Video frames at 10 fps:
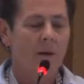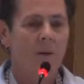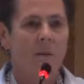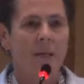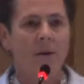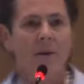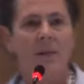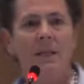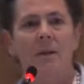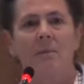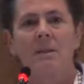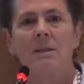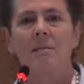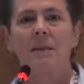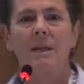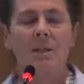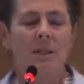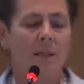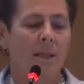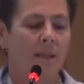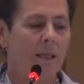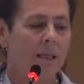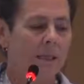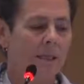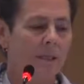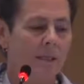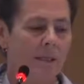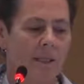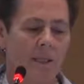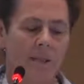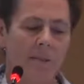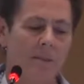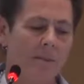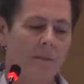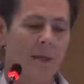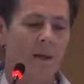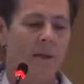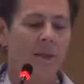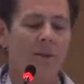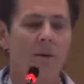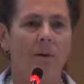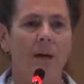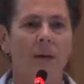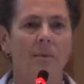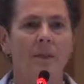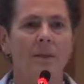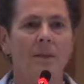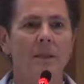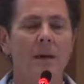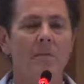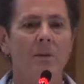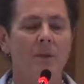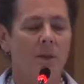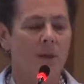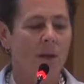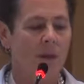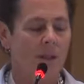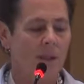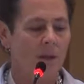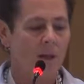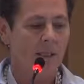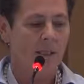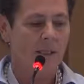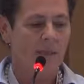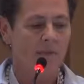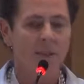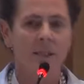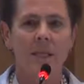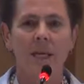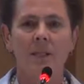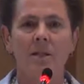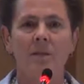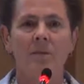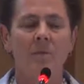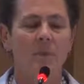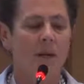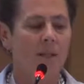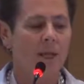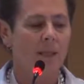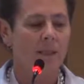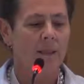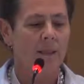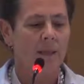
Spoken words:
One other thing I wanted to mention is these are absolute numbers on the costs at different stages of a project.